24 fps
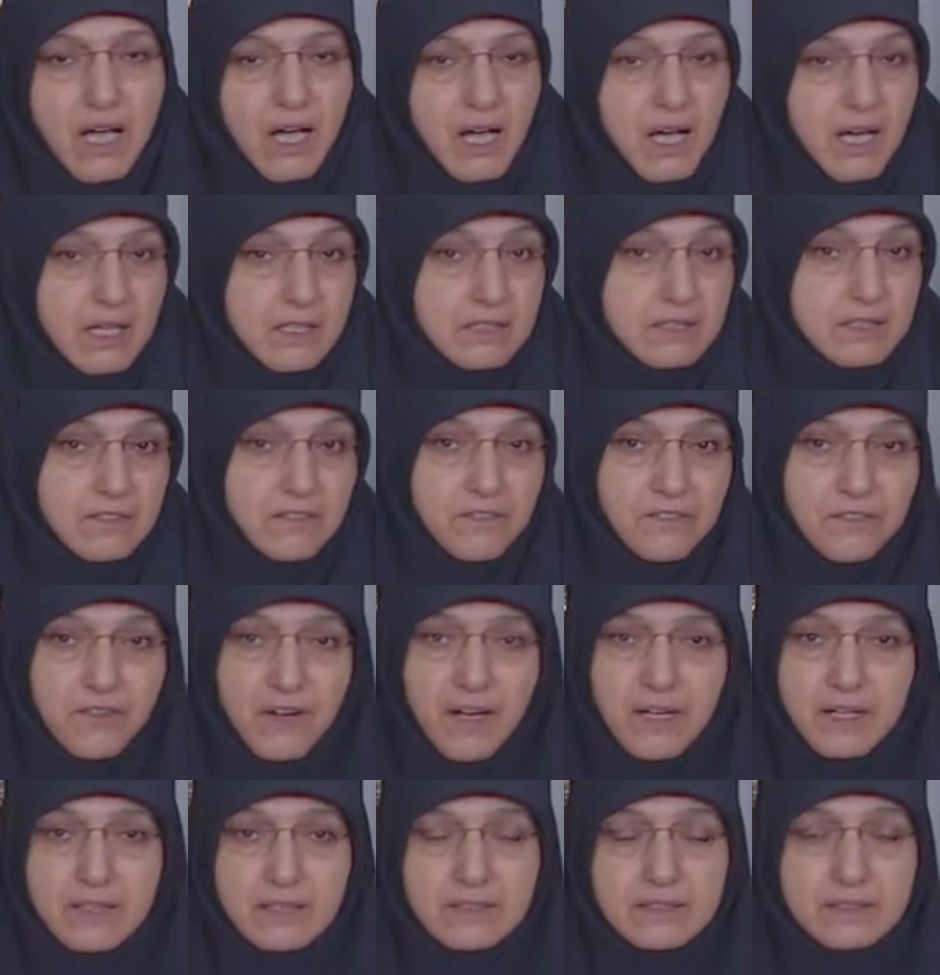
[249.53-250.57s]
are
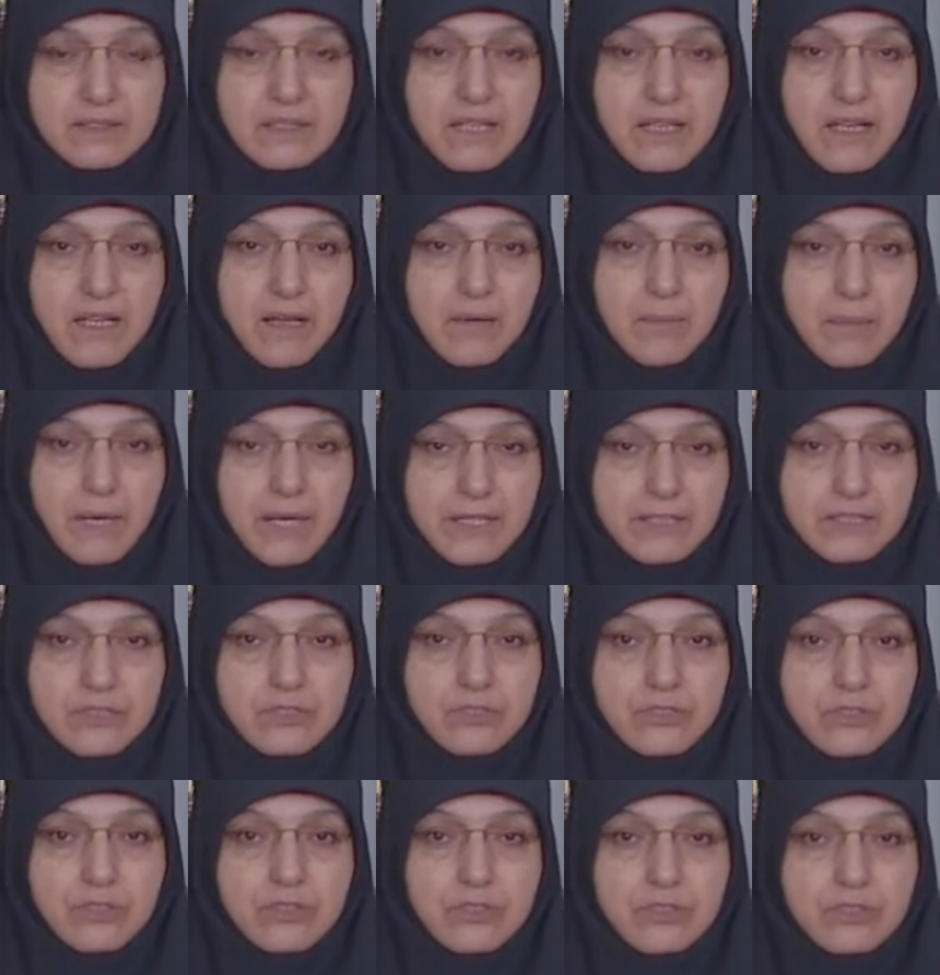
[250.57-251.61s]
defined by the
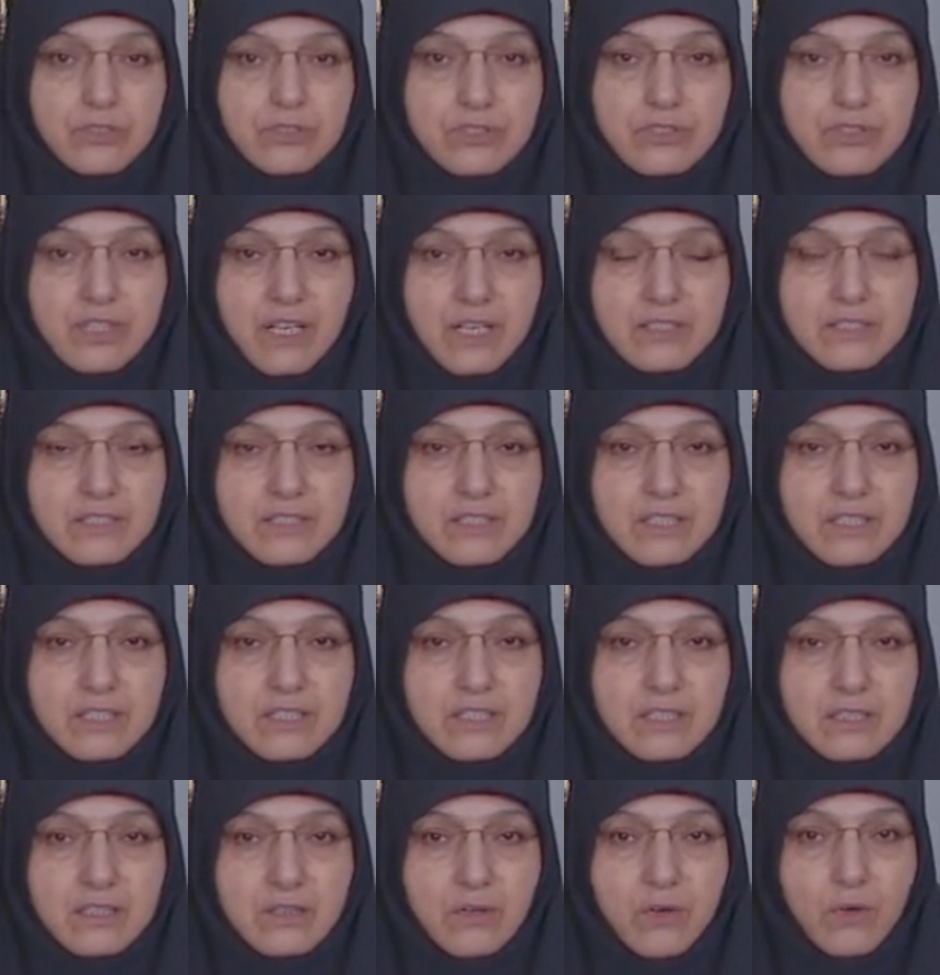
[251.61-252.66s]
chosen deity
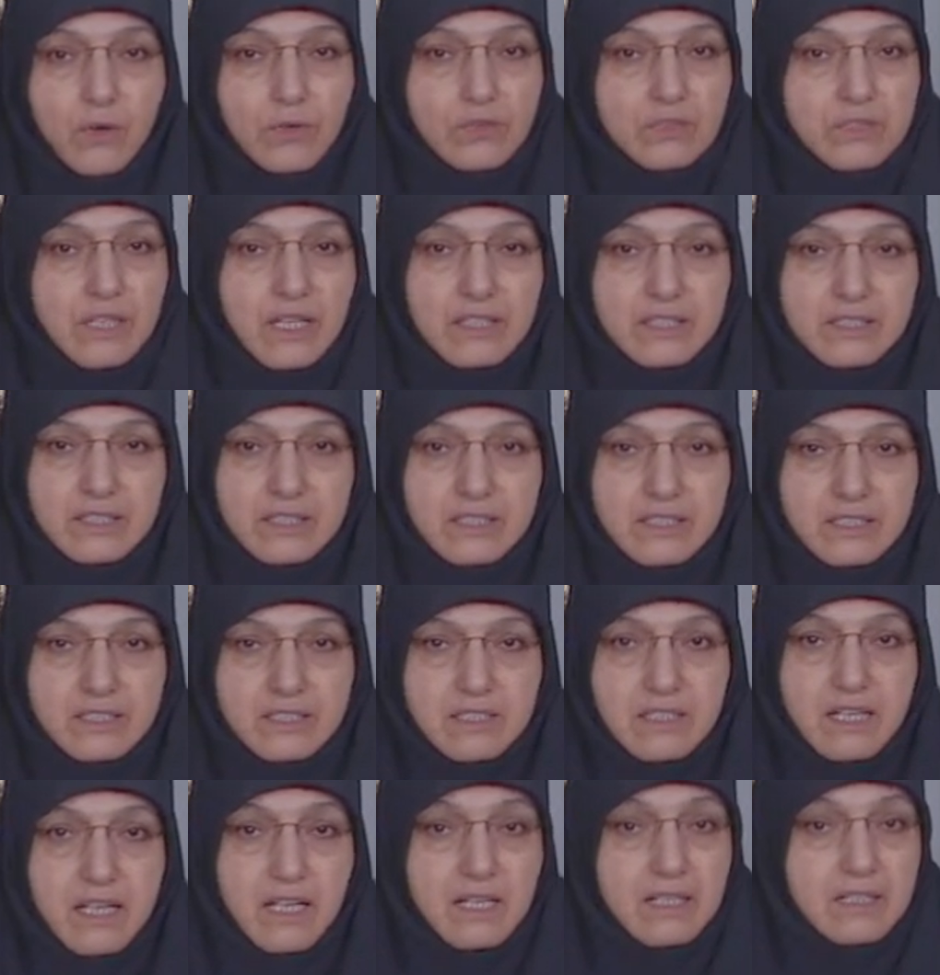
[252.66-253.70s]
or
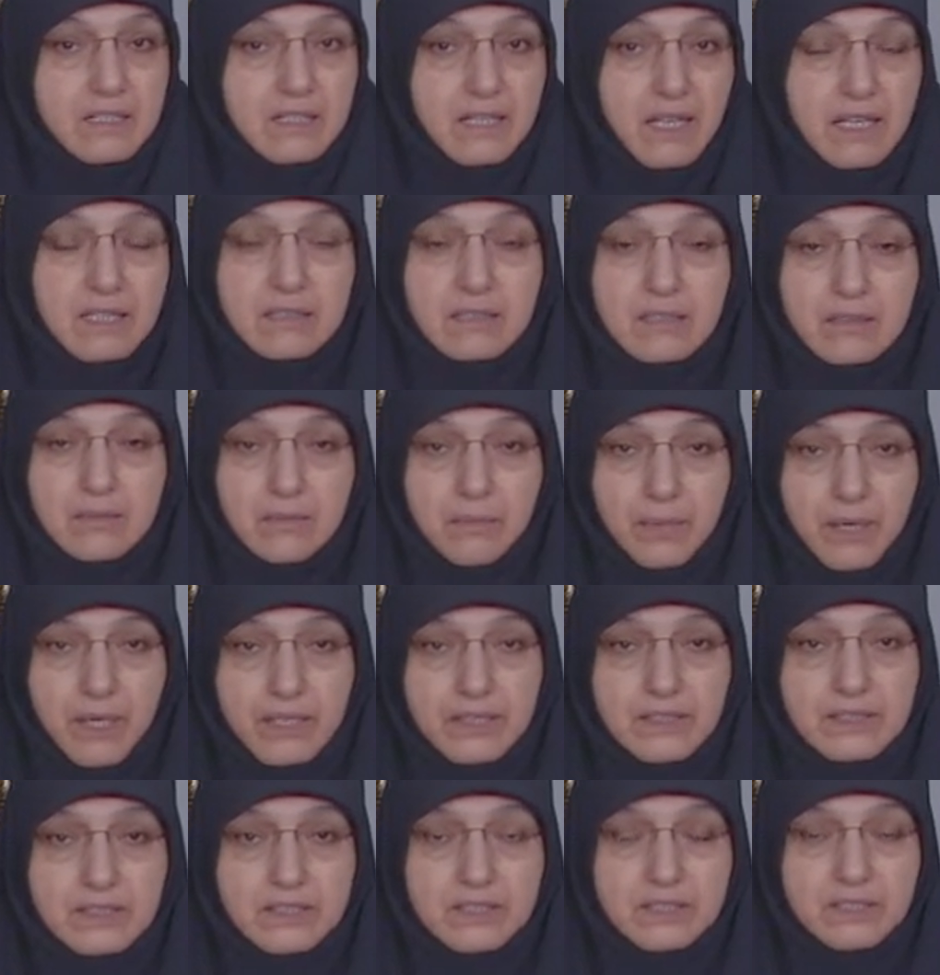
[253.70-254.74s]
deities, not by
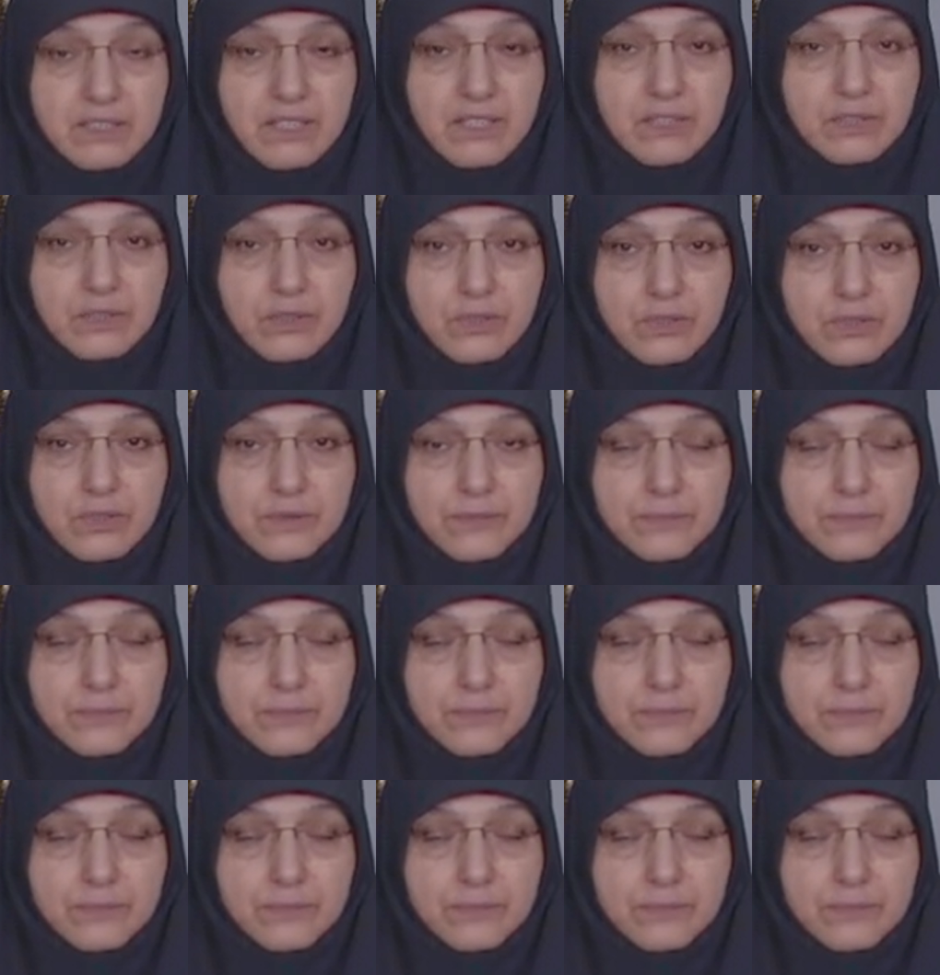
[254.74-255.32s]
the Creator.